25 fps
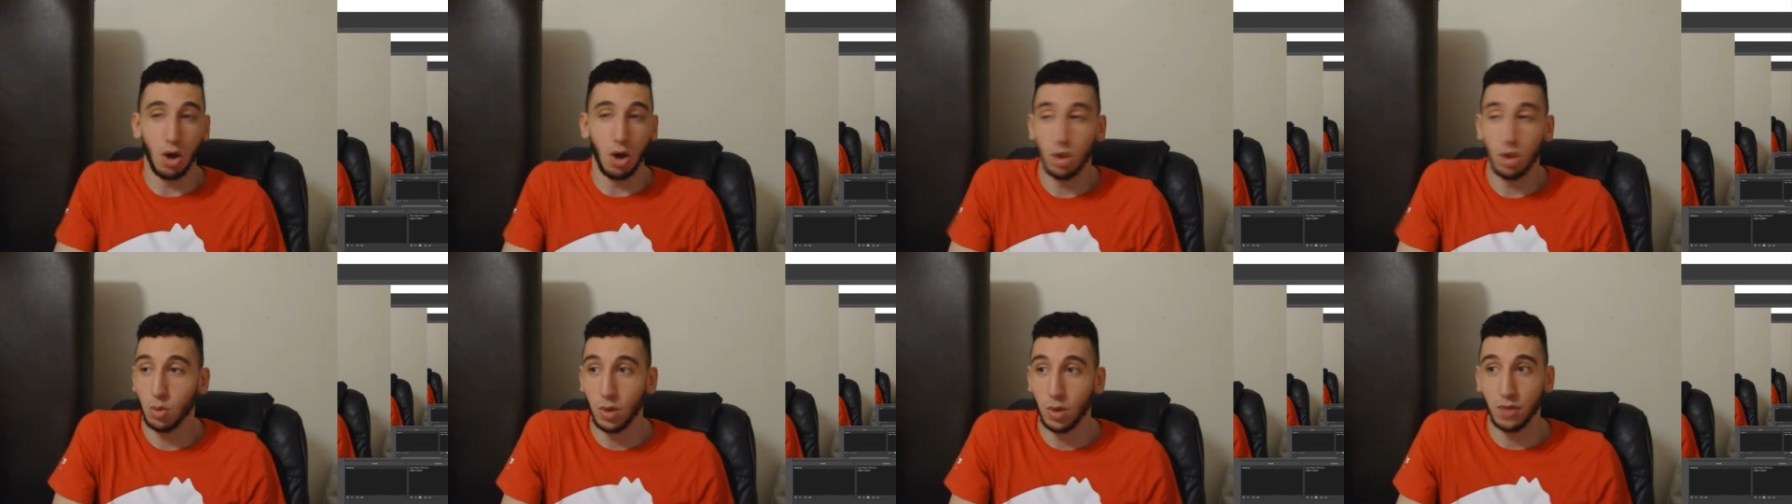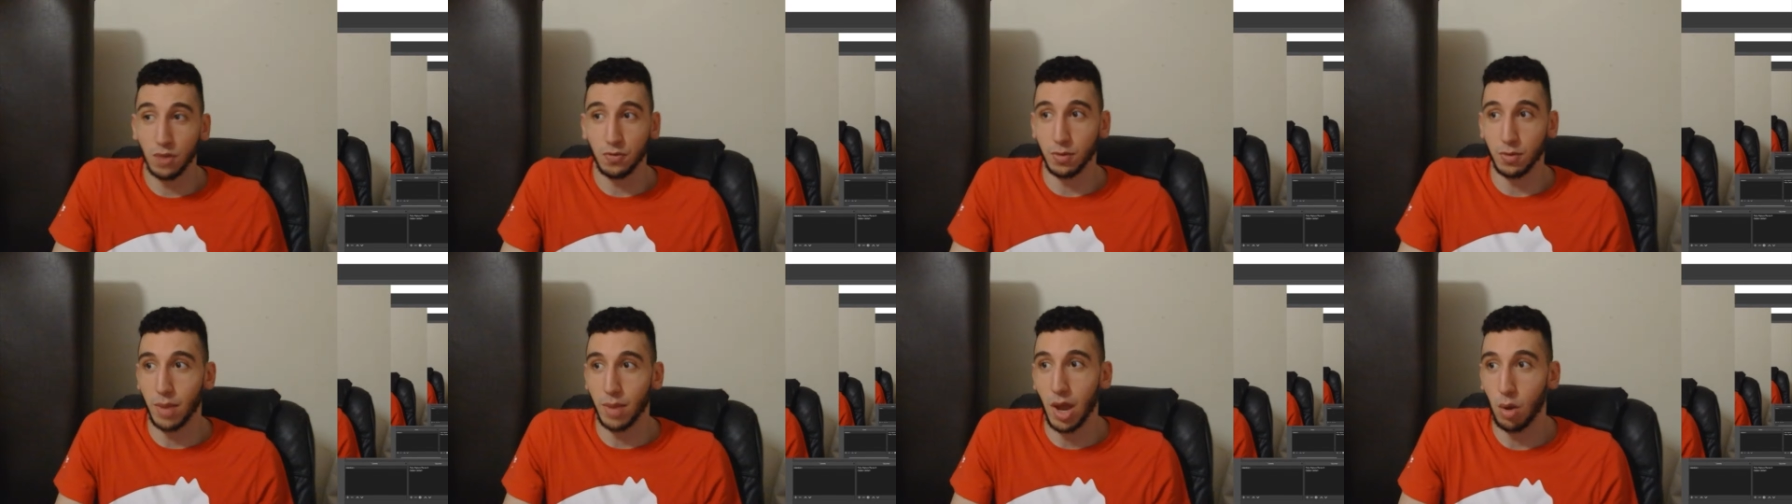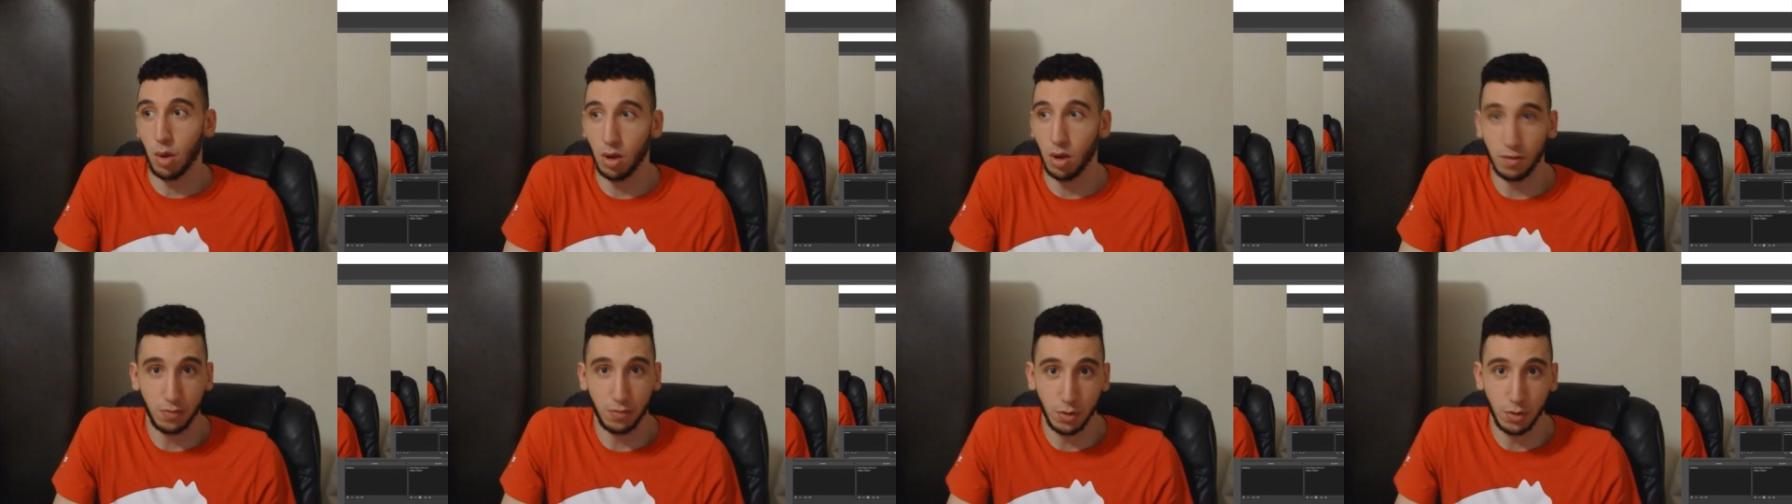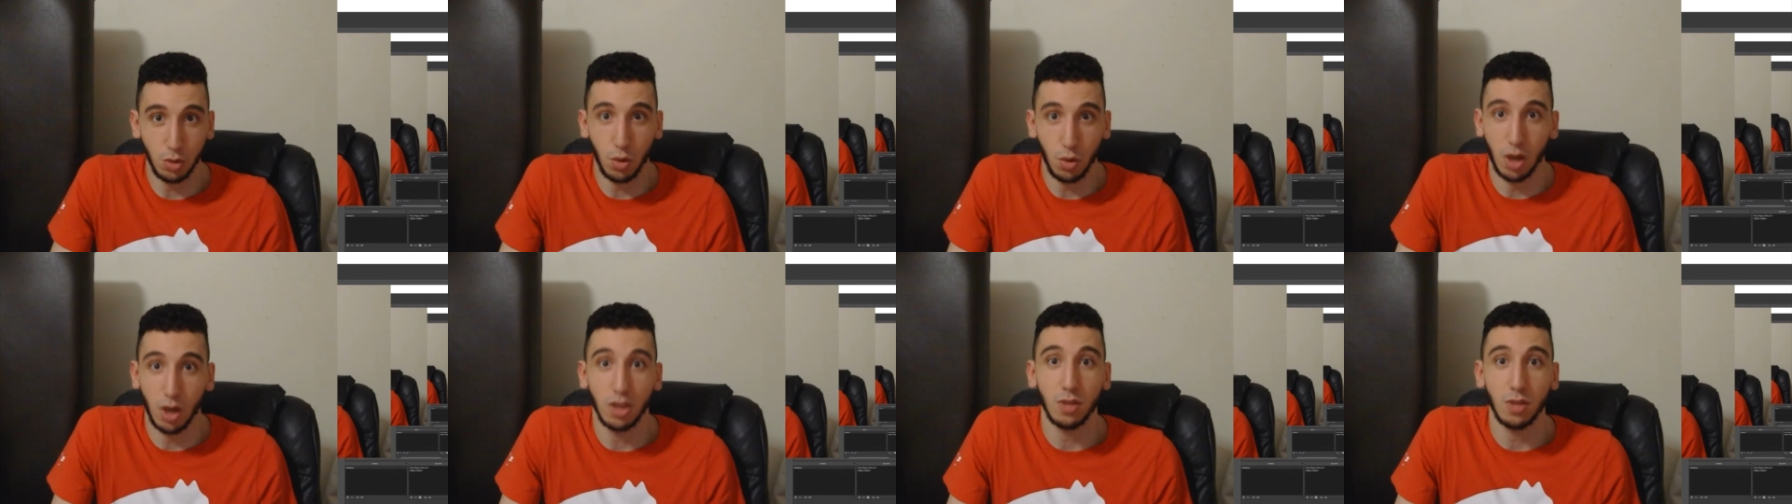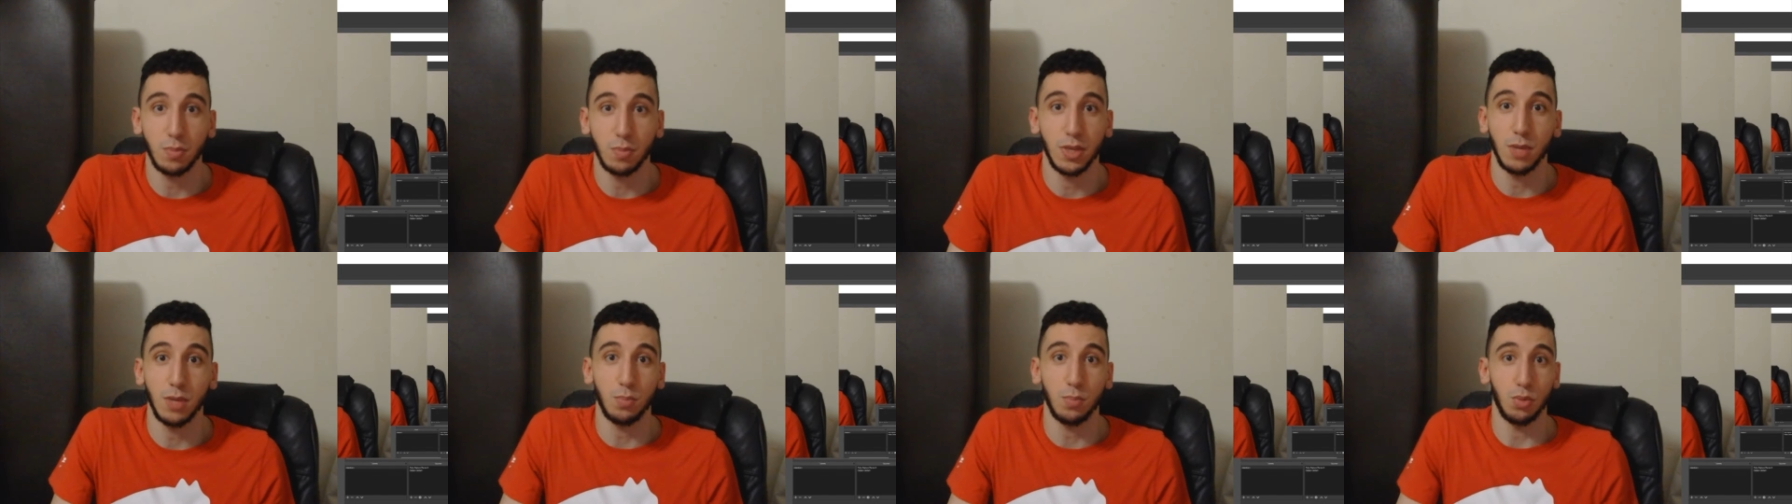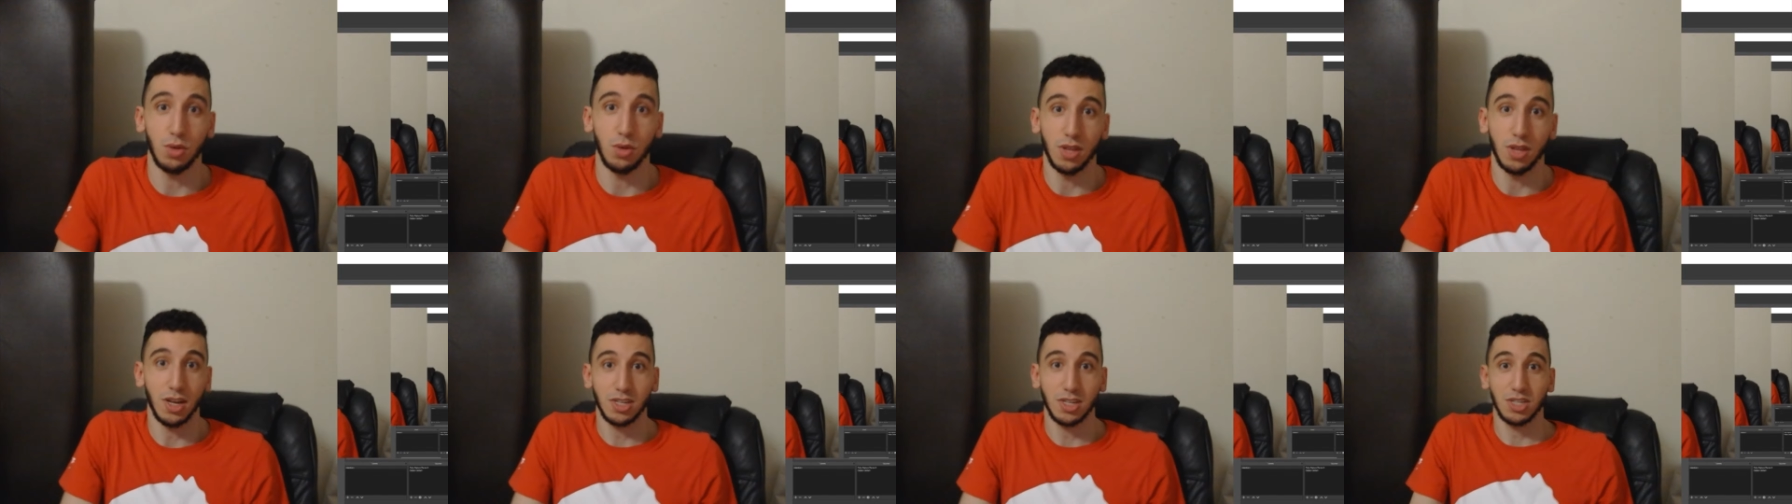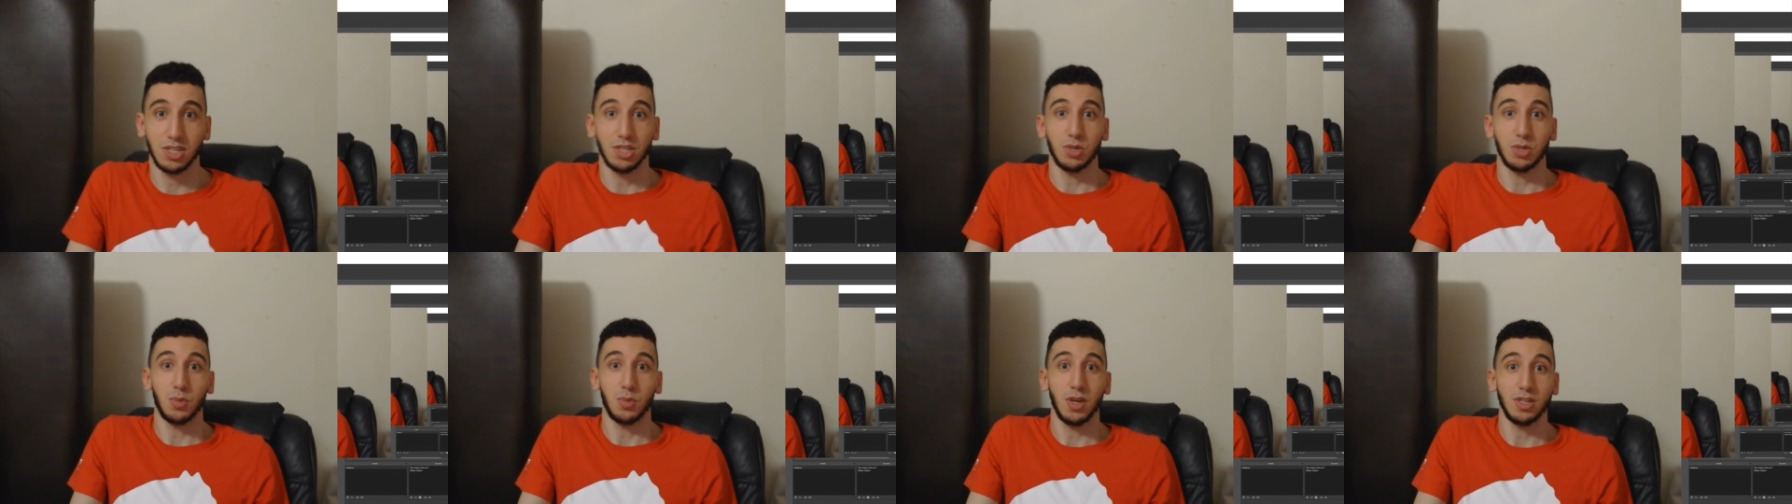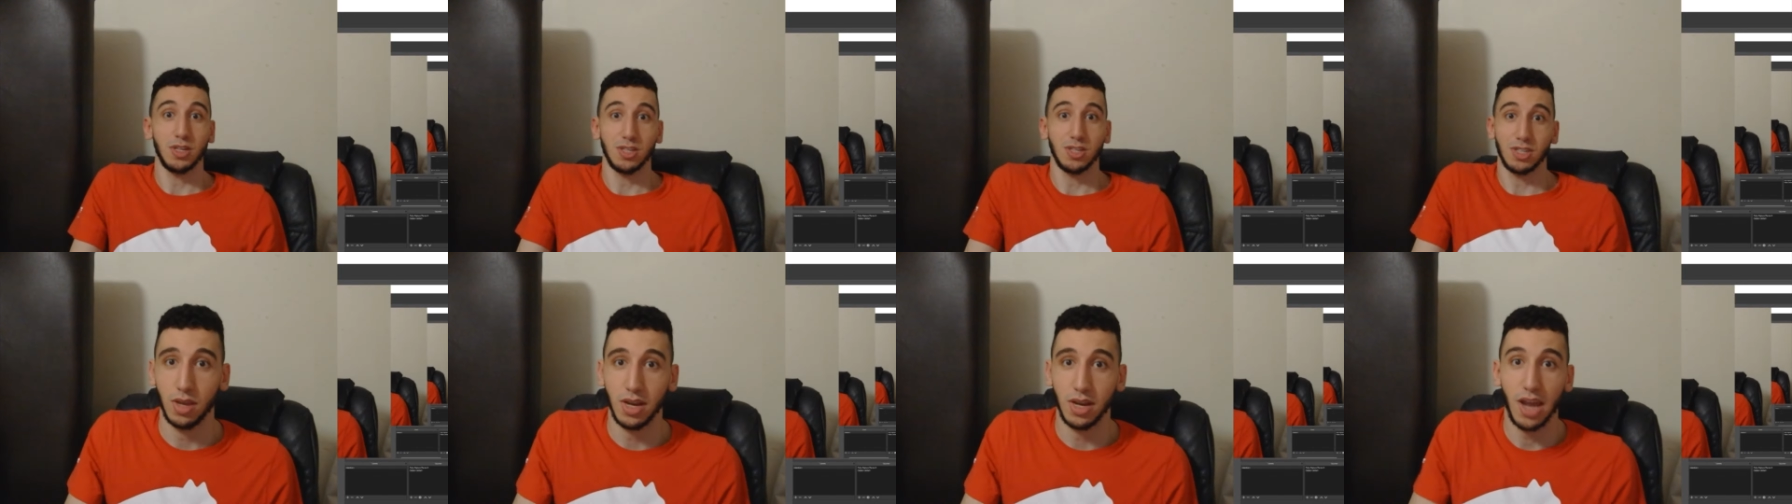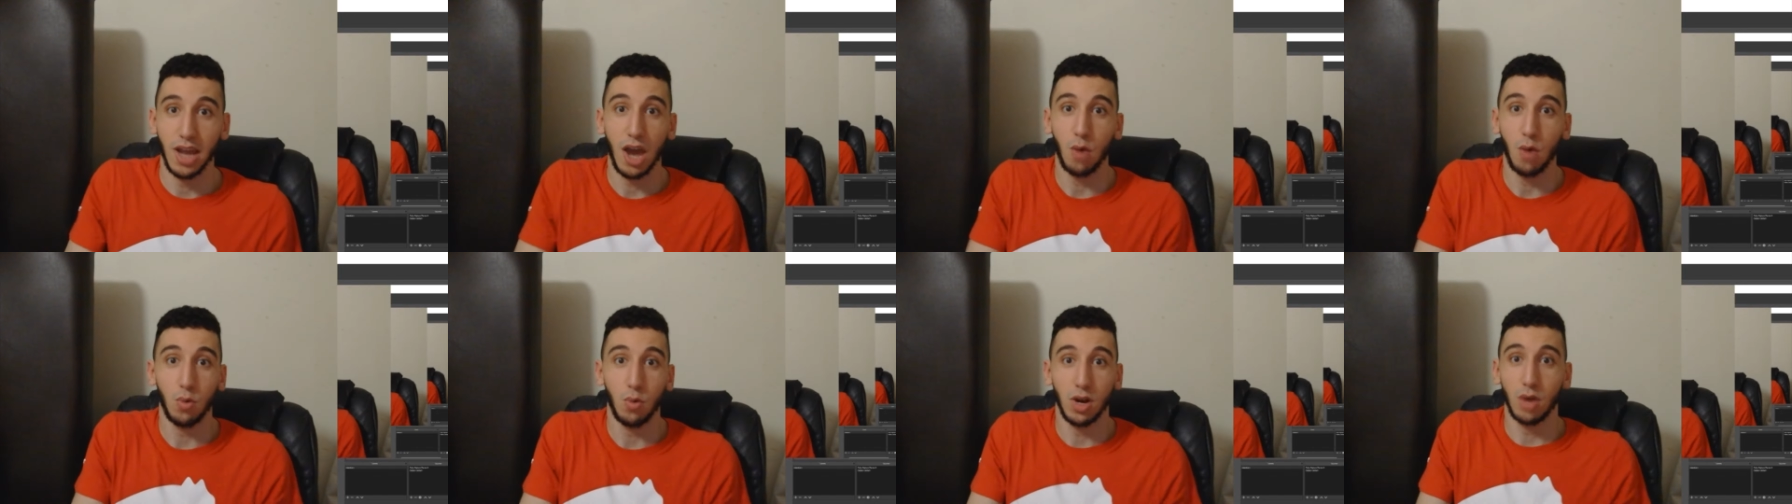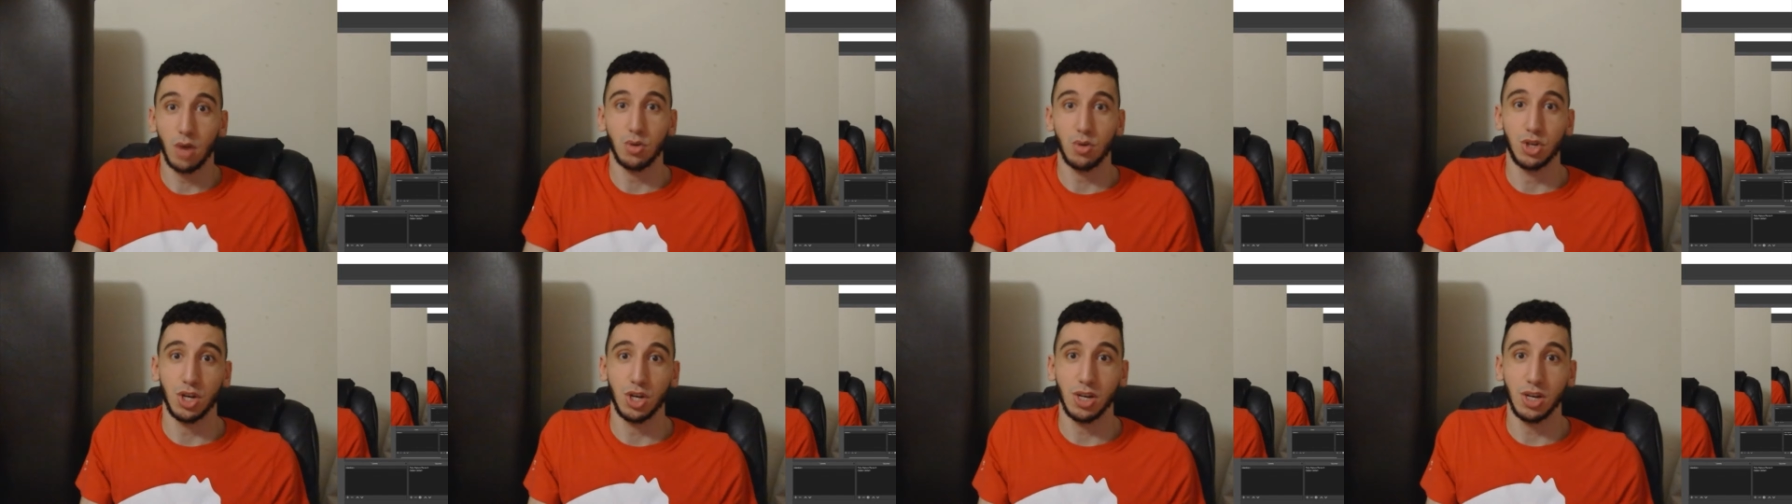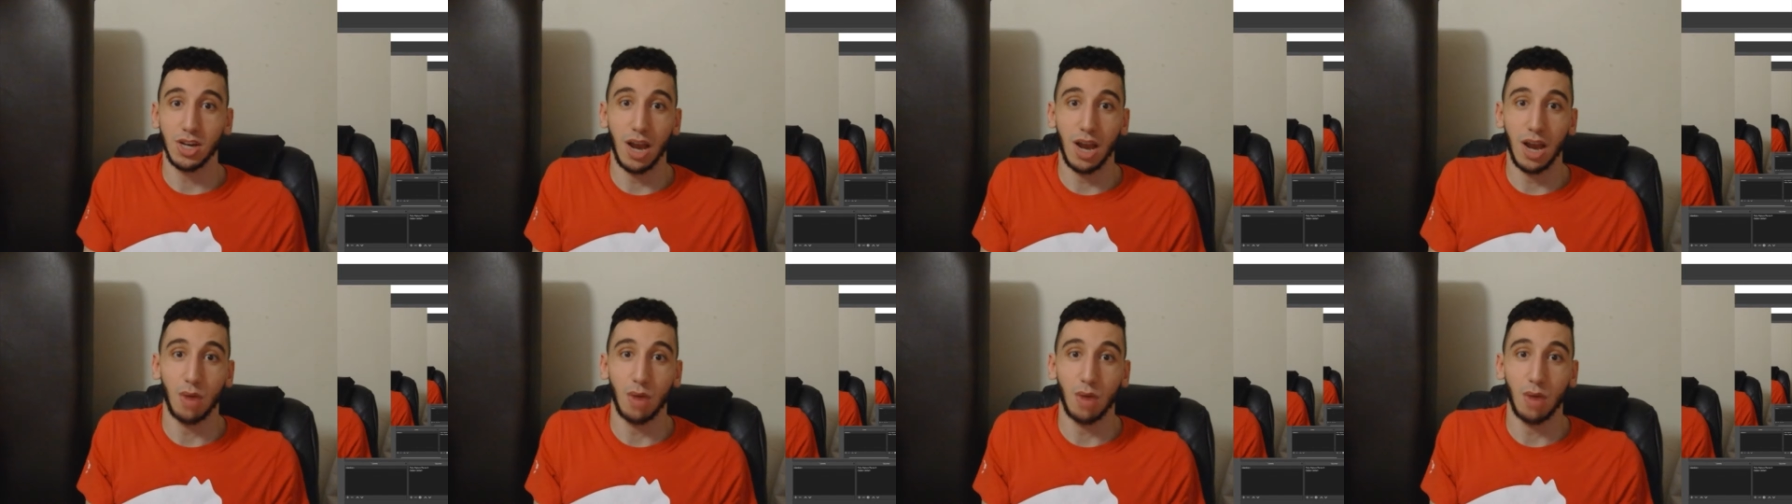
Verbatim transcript: All the way from how I view other people and their situations and how when I was younger,